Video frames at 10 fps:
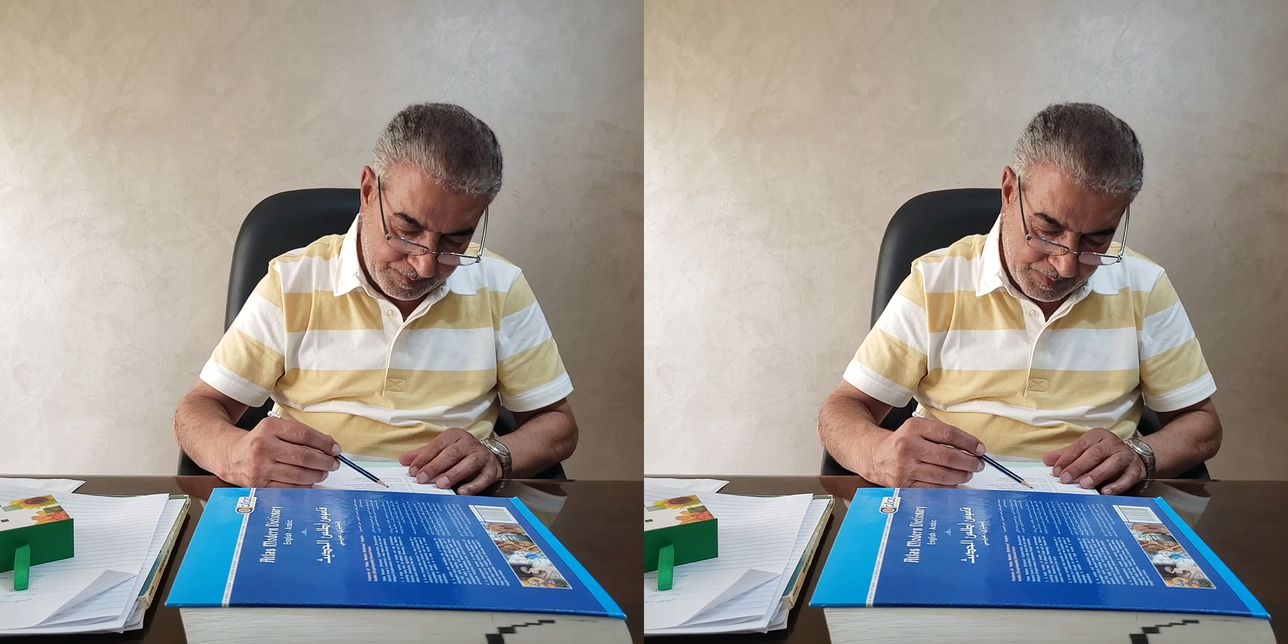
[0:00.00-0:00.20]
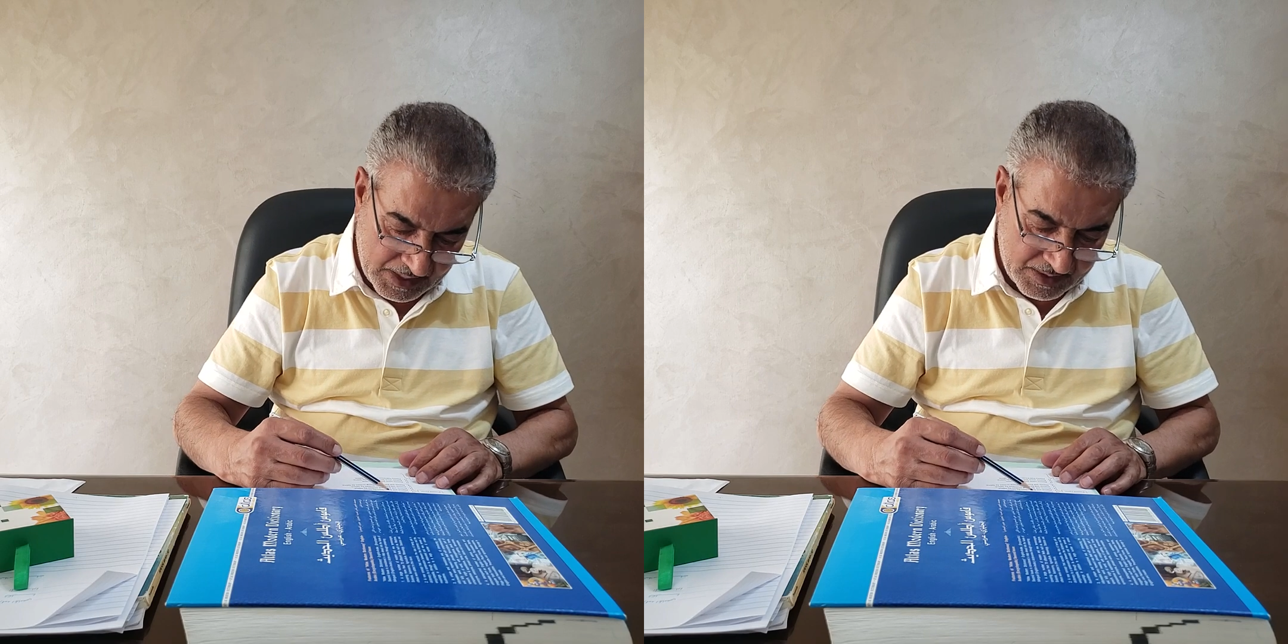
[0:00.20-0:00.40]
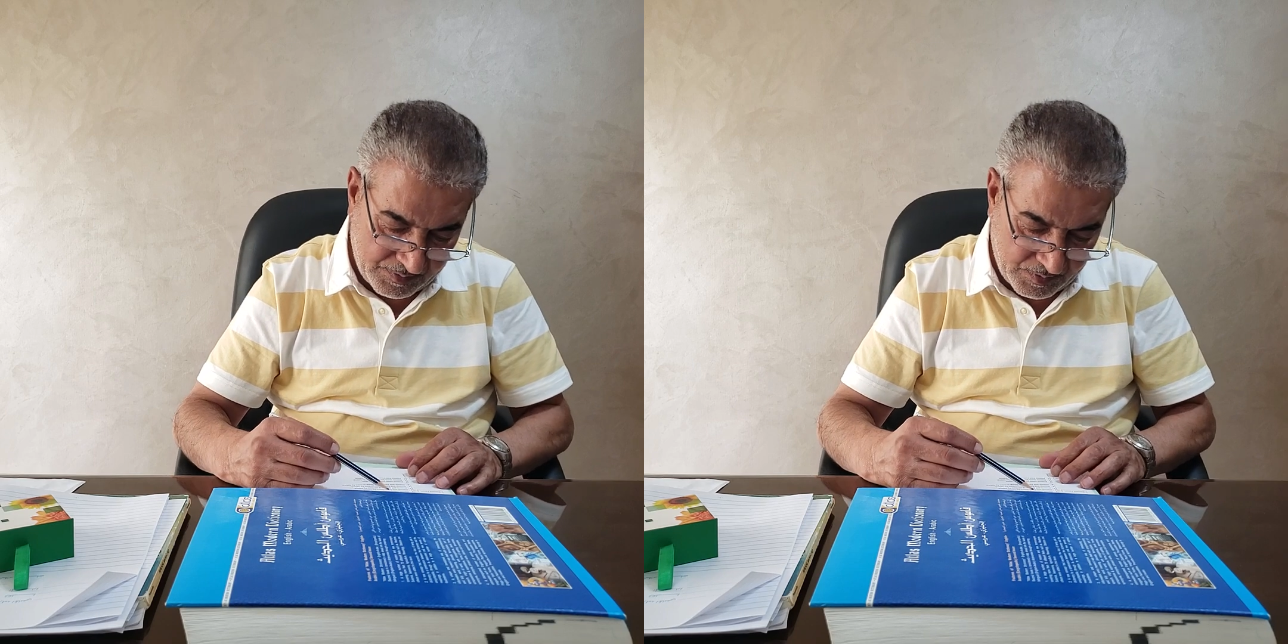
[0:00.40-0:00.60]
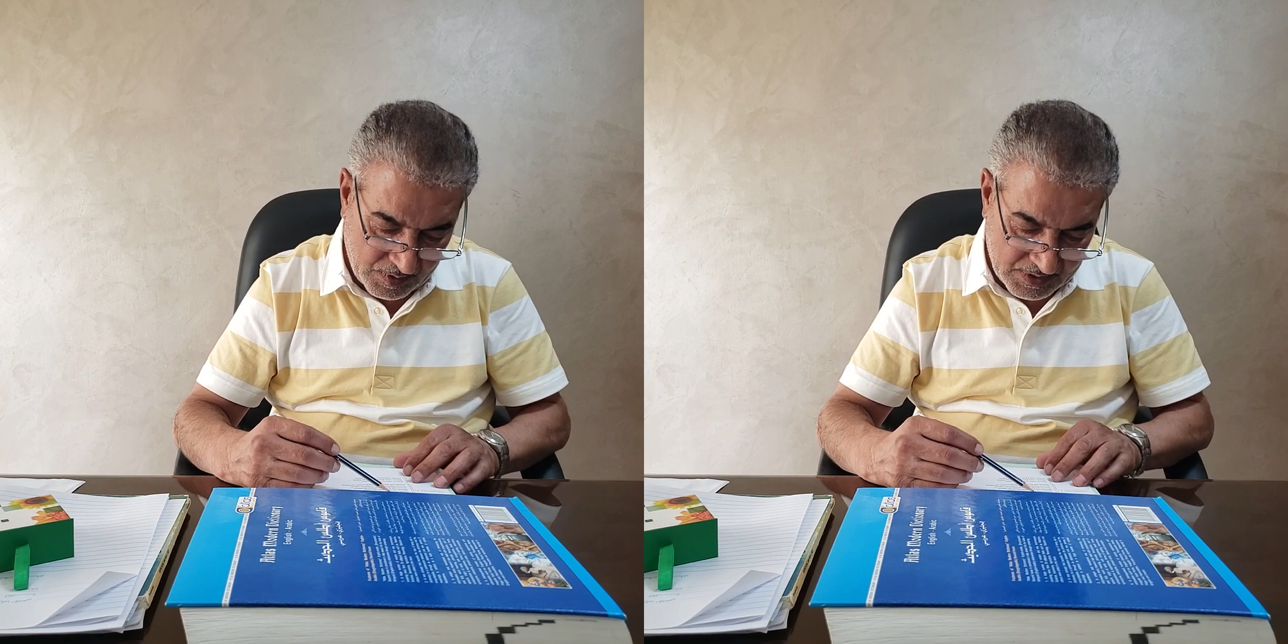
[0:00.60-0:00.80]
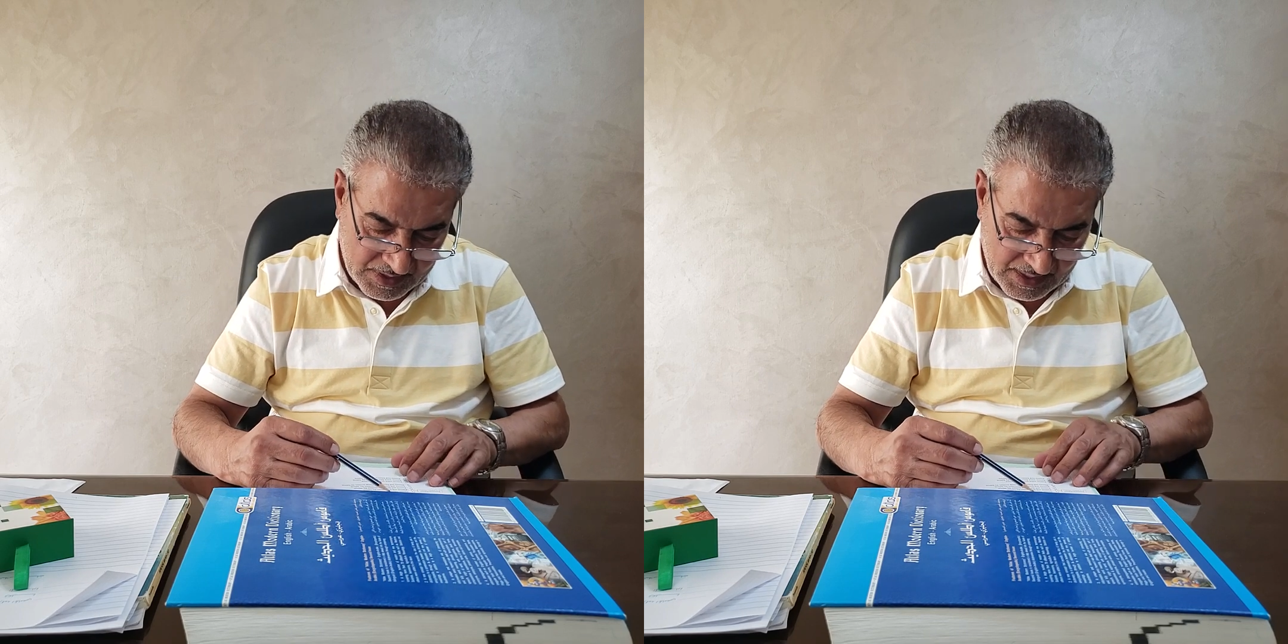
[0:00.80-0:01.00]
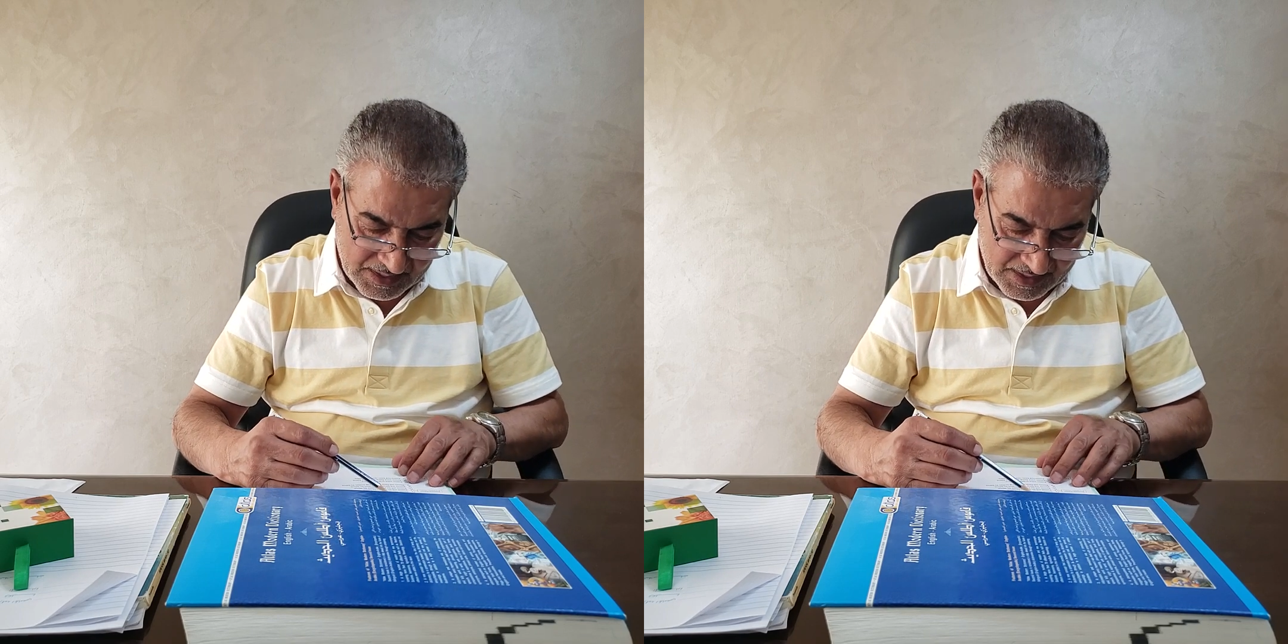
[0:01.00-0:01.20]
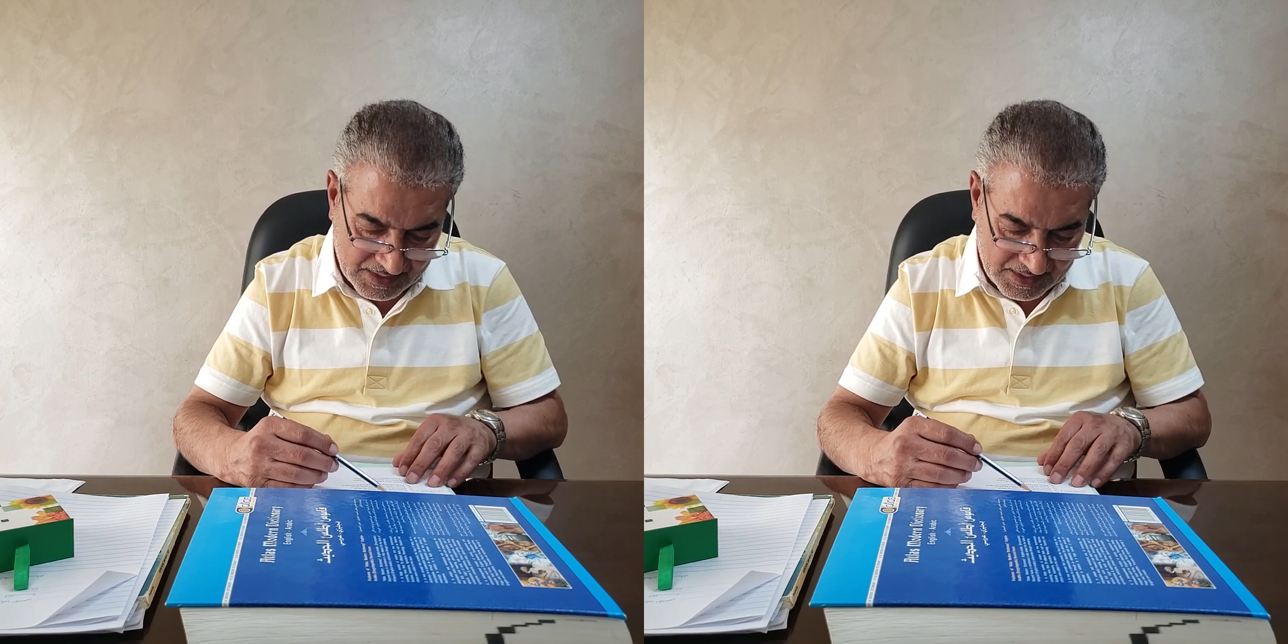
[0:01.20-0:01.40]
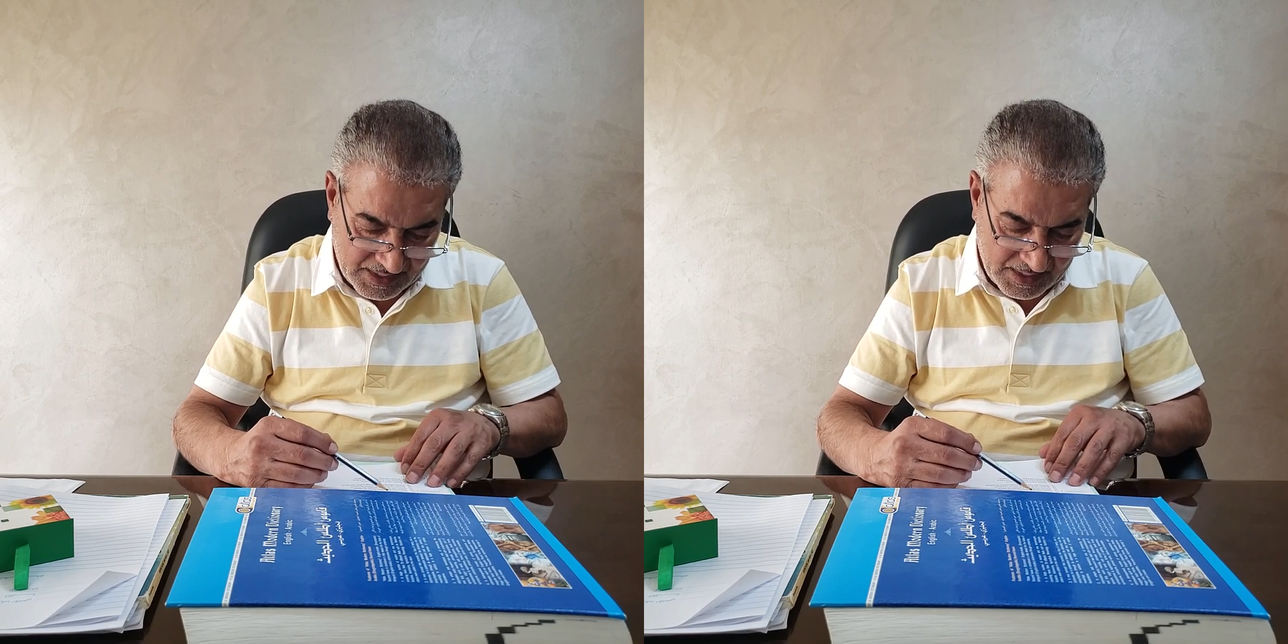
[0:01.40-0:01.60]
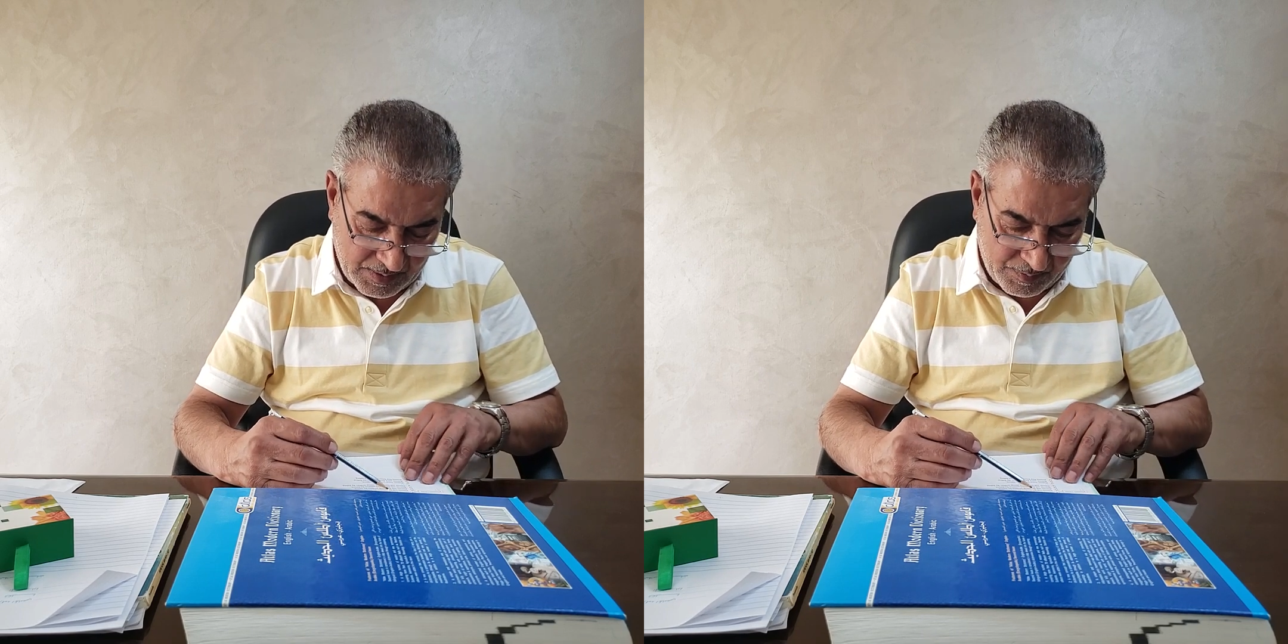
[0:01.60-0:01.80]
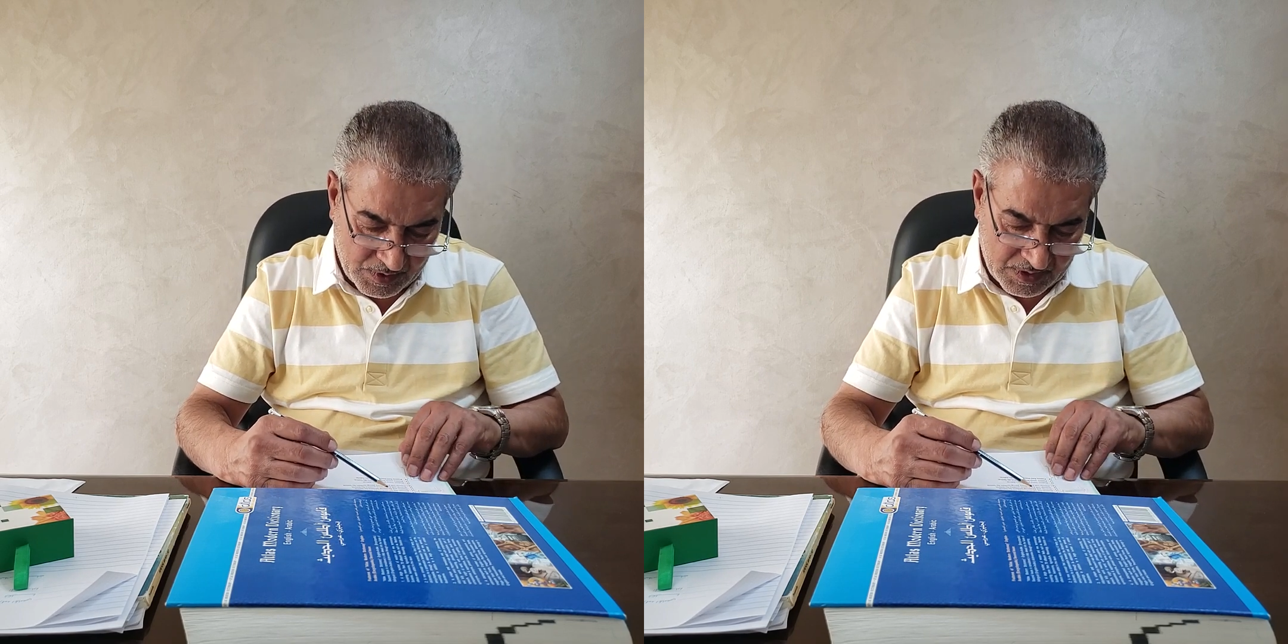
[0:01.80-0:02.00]
passive voice, there are
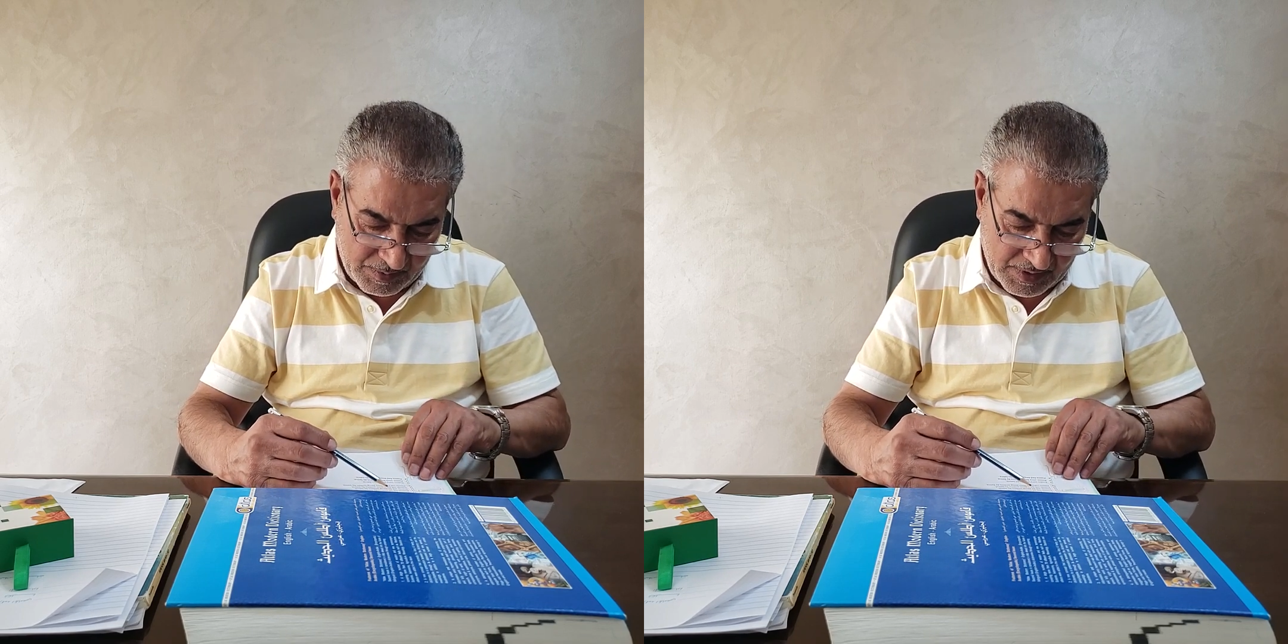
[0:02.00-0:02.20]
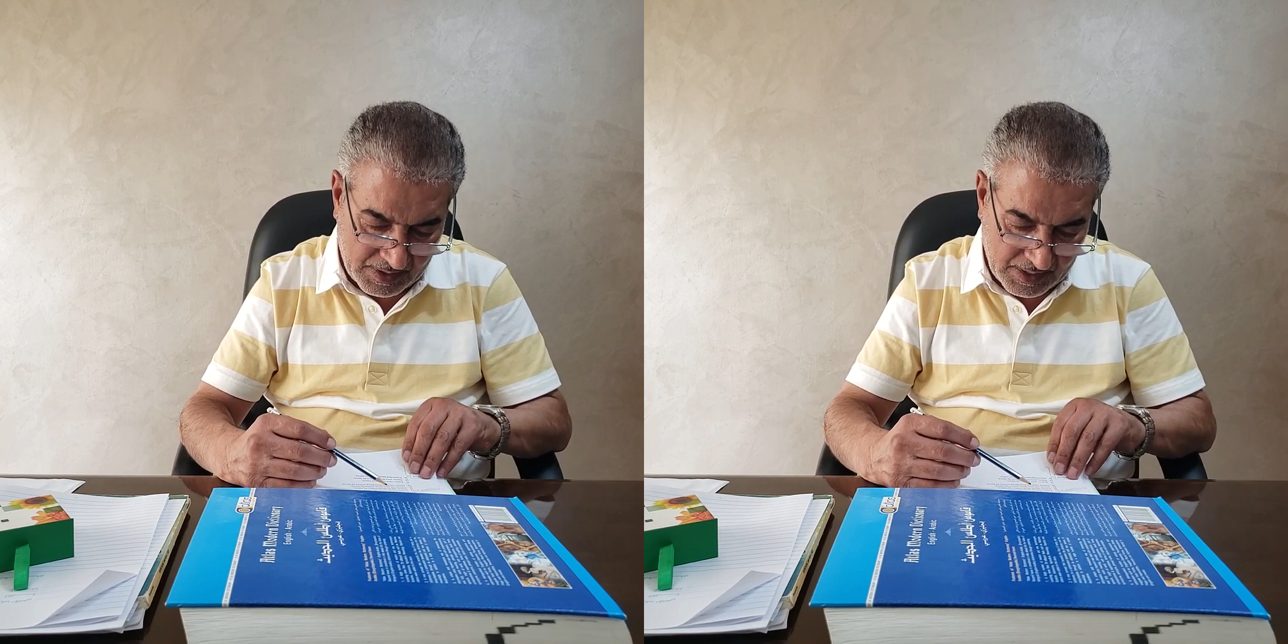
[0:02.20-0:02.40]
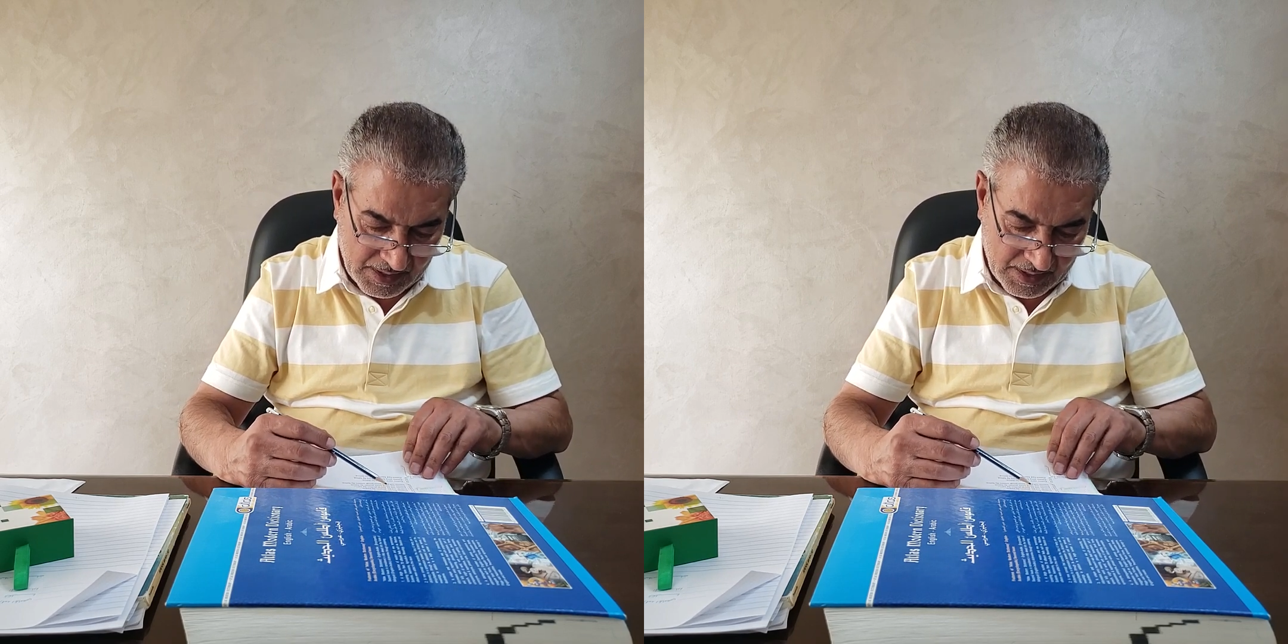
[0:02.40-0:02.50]
16 possible